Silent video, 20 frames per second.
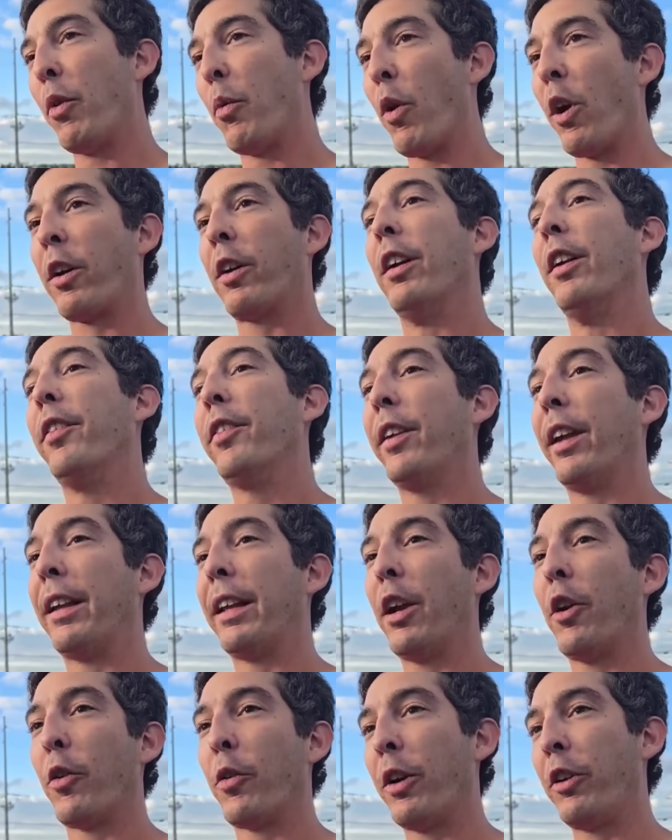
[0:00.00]
to work on this
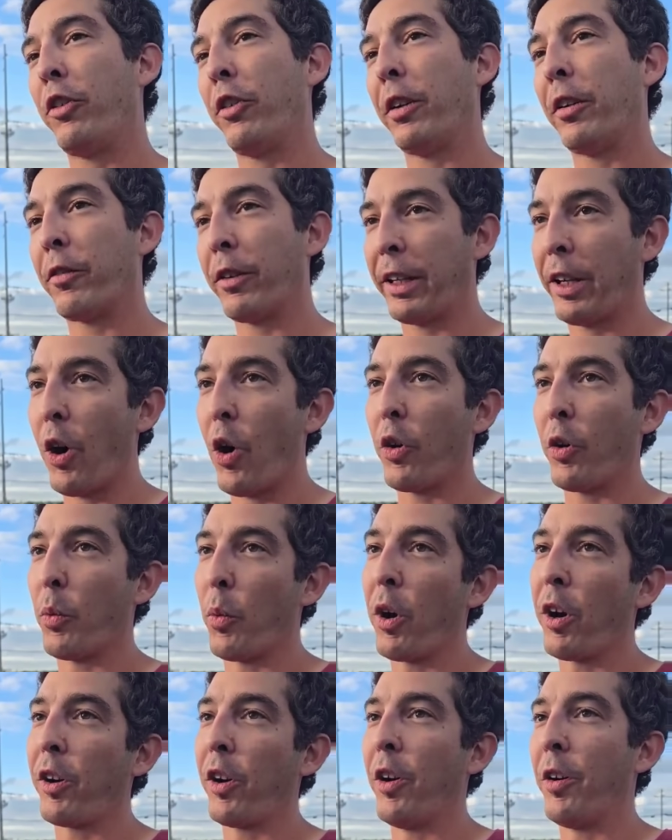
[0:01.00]
thing. They were originally really hard
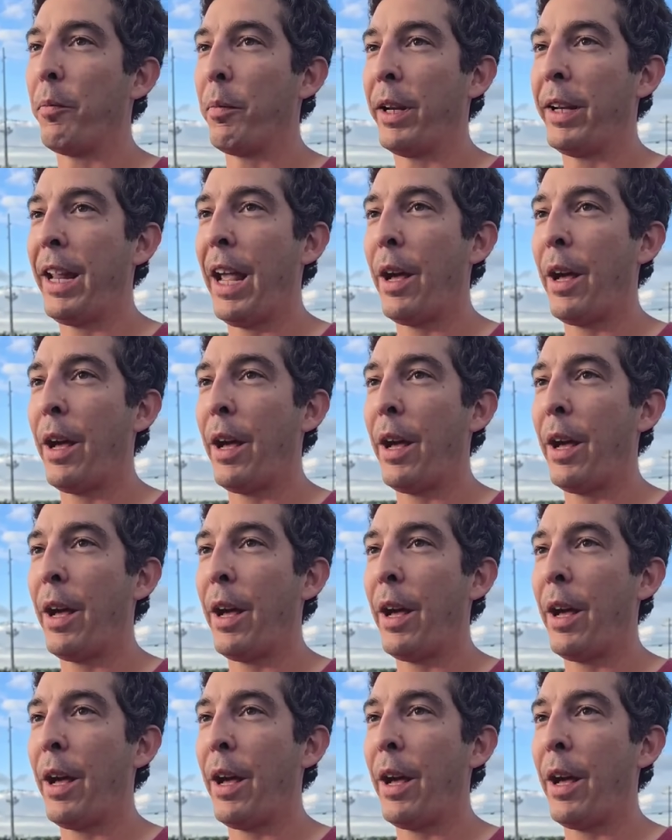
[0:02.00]
to work on.